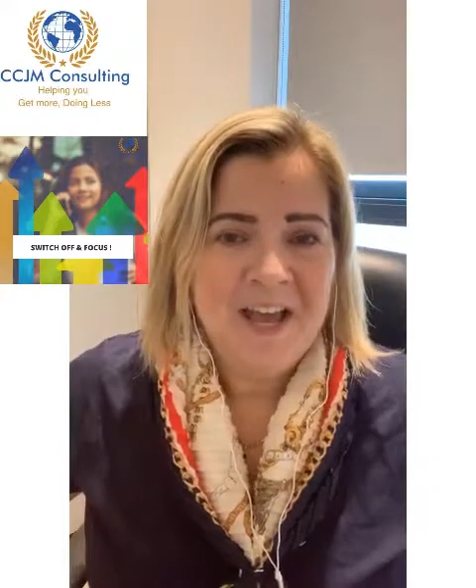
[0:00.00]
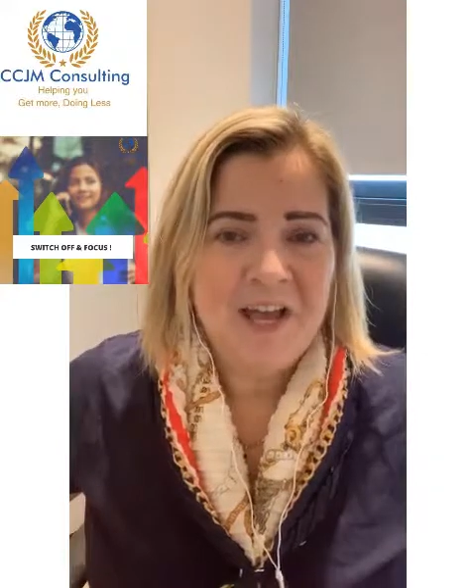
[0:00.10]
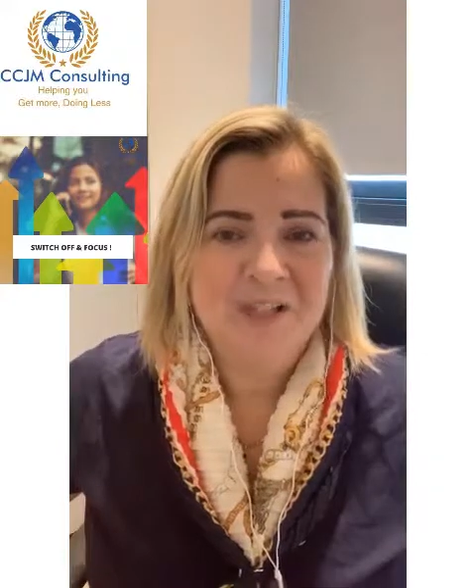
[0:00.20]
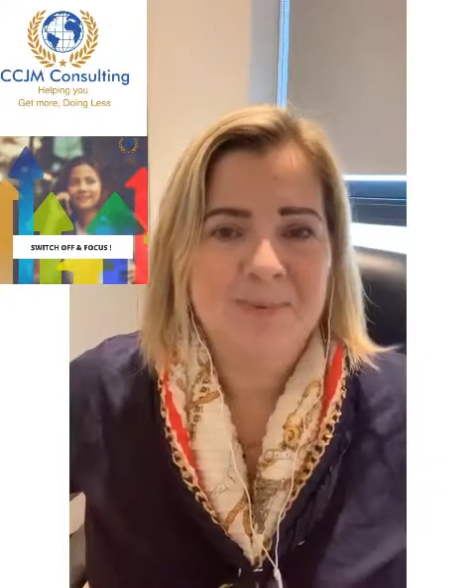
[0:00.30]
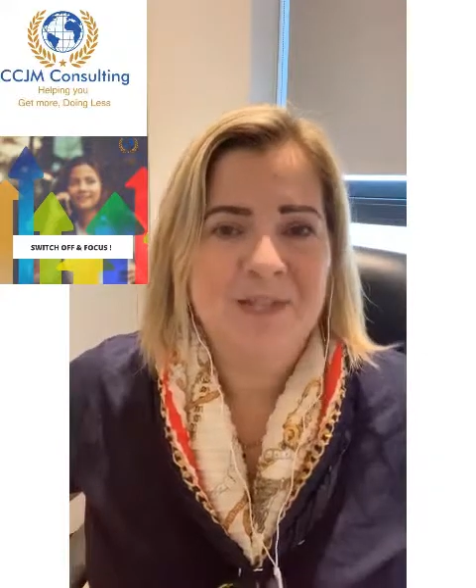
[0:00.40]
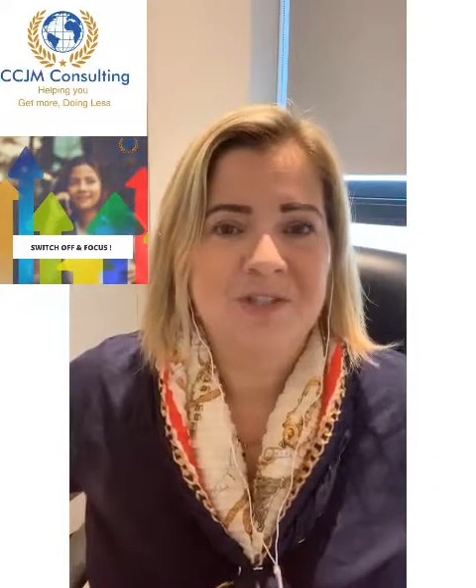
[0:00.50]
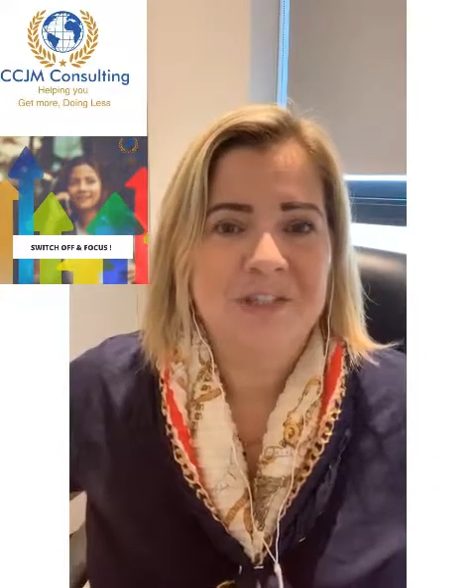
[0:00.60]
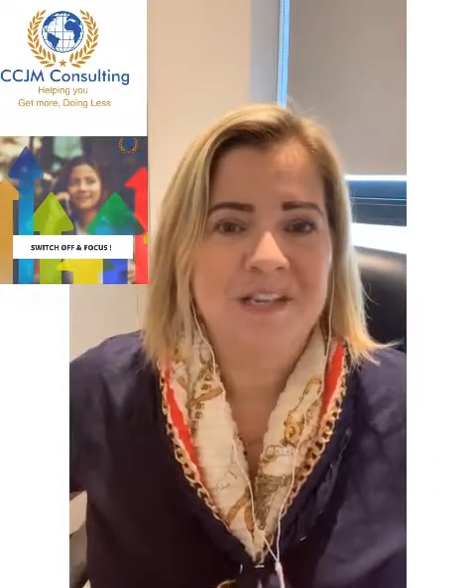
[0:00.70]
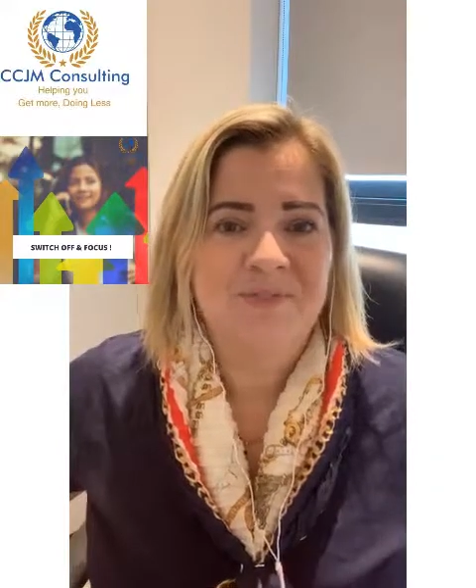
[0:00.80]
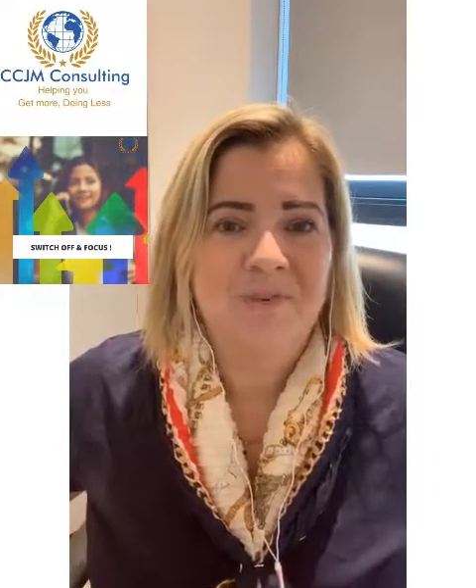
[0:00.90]

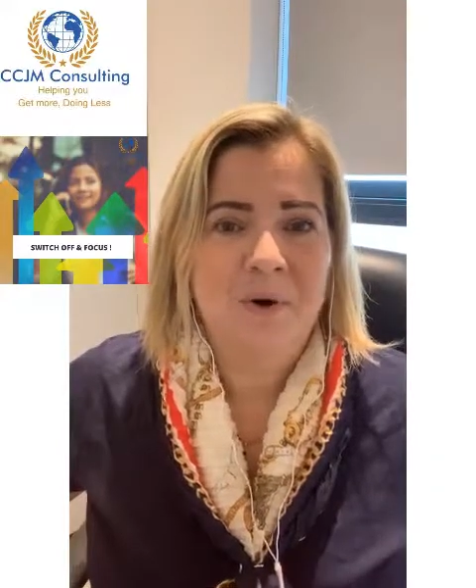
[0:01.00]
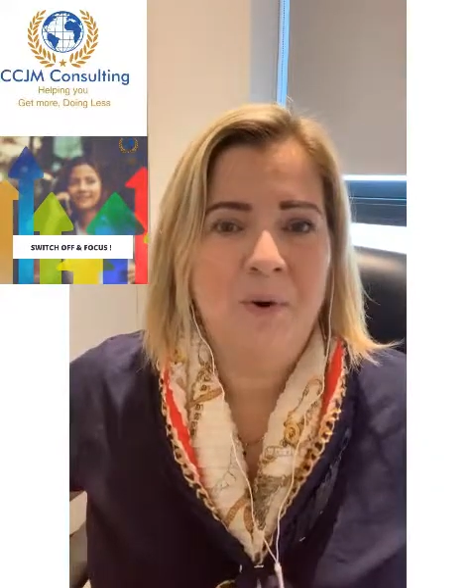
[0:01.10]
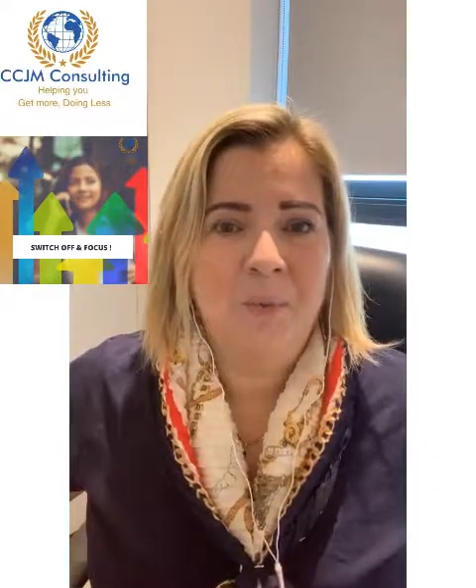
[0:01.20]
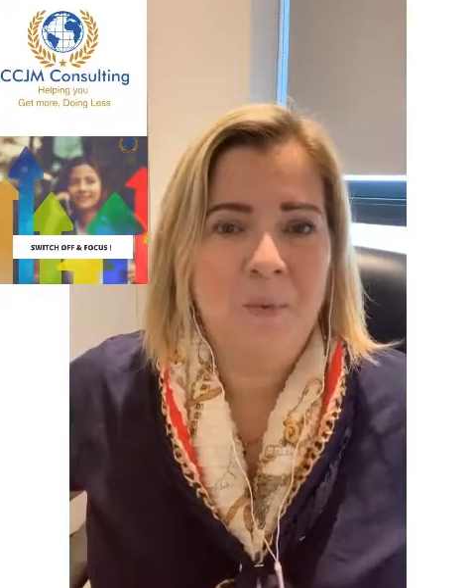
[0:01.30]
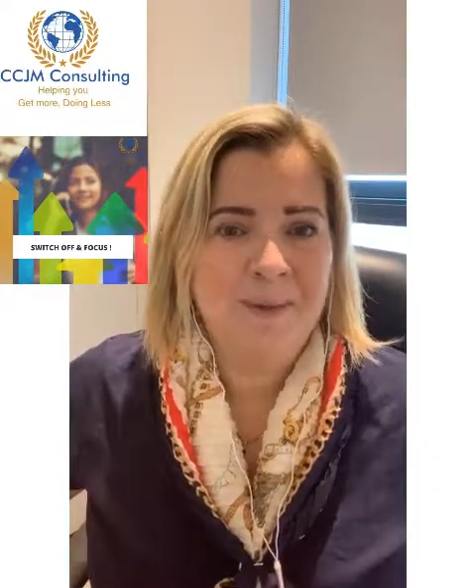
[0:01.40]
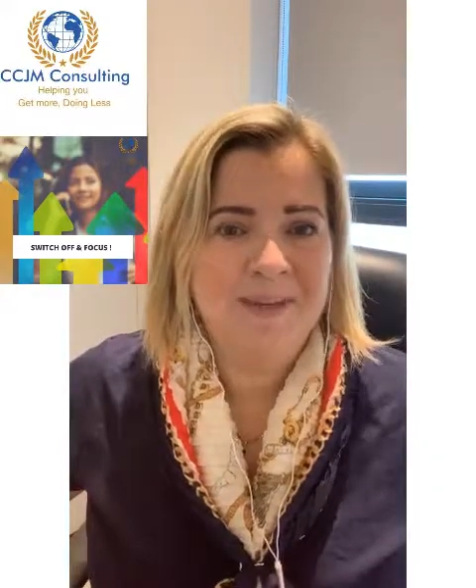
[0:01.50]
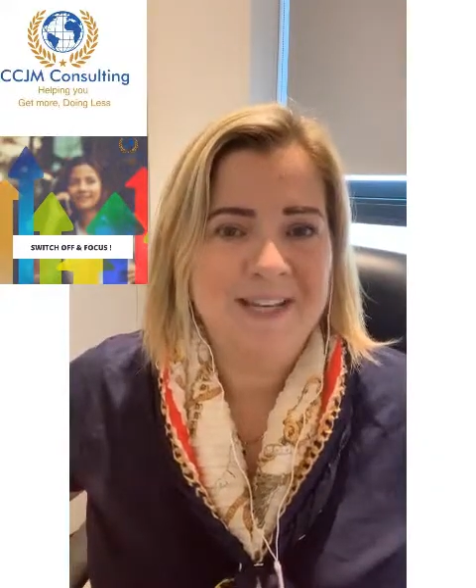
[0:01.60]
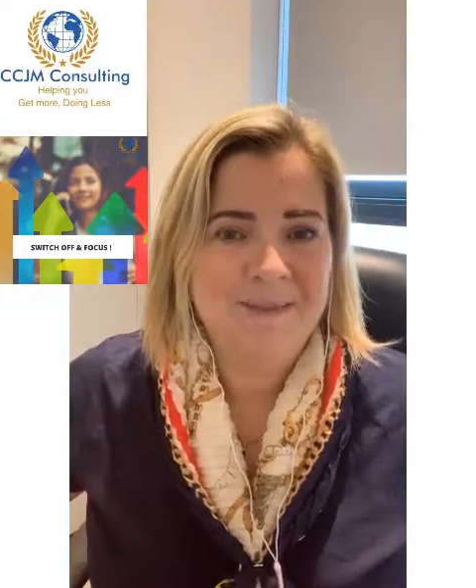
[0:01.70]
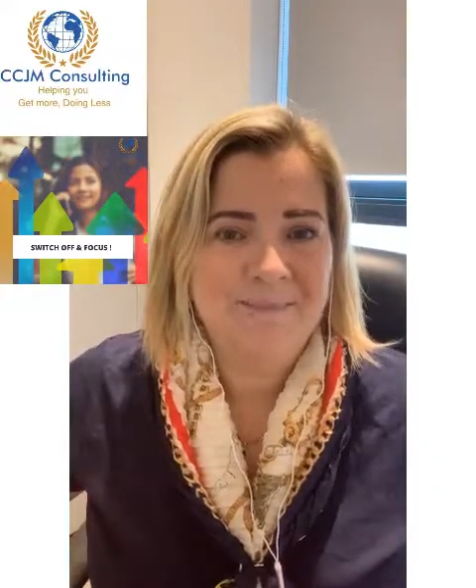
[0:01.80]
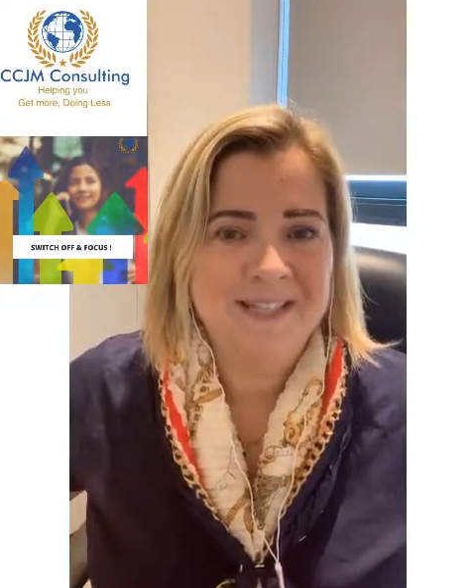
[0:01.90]
especially for women
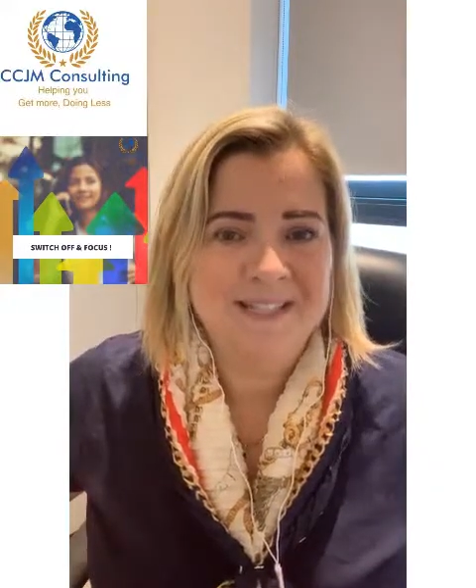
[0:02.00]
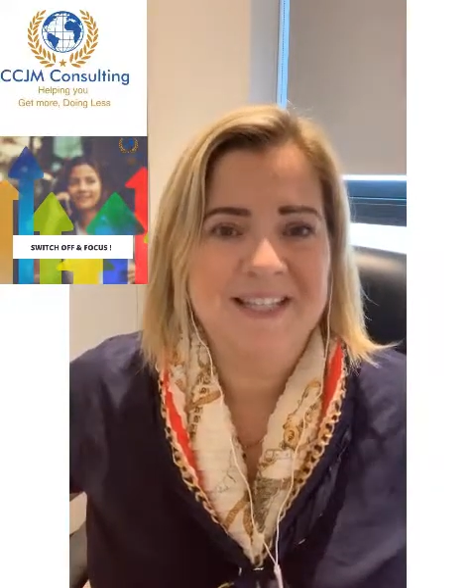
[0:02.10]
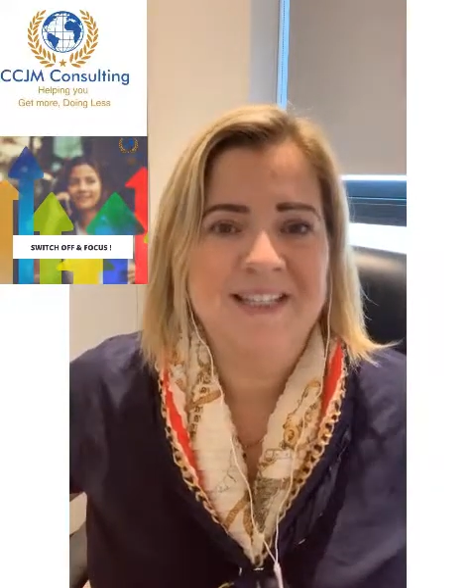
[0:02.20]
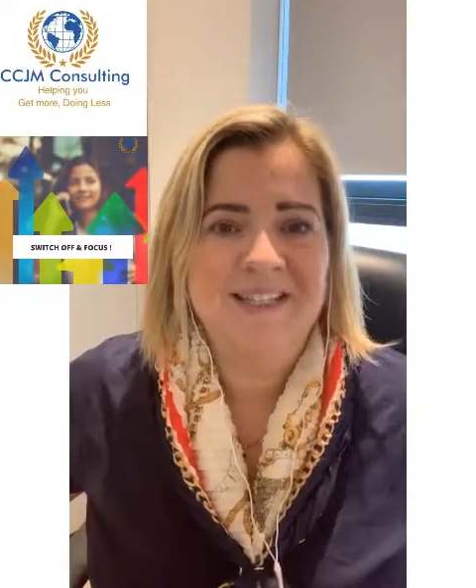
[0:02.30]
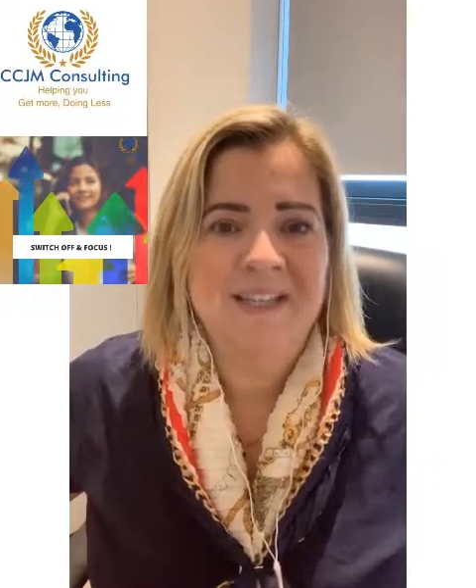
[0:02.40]
in business.